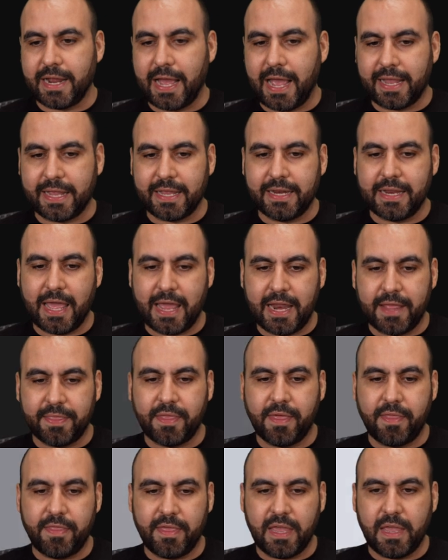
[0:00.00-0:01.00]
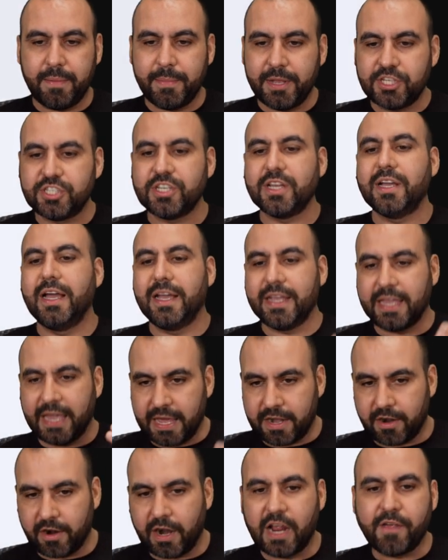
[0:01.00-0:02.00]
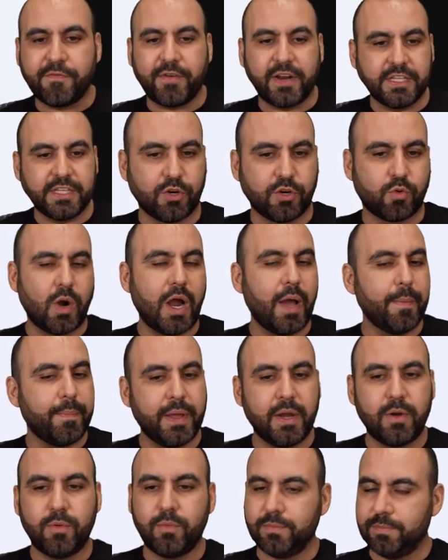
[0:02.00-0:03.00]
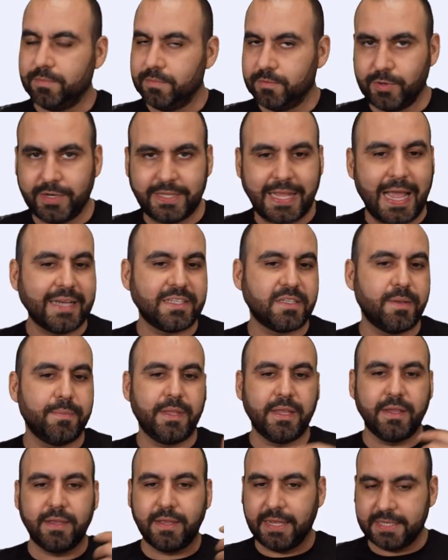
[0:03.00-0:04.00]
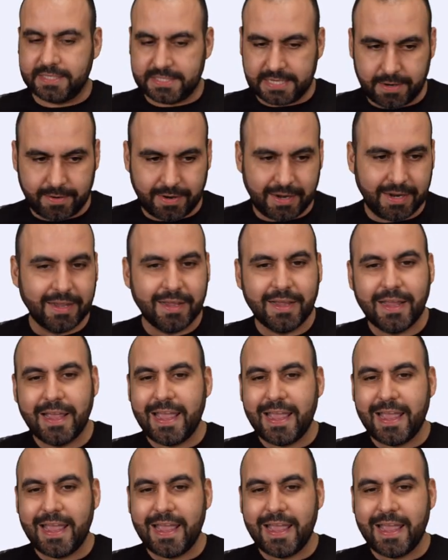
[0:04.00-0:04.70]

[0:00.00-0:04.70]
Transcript: I can edit the image again, all right? If I crop it, redact something, etc.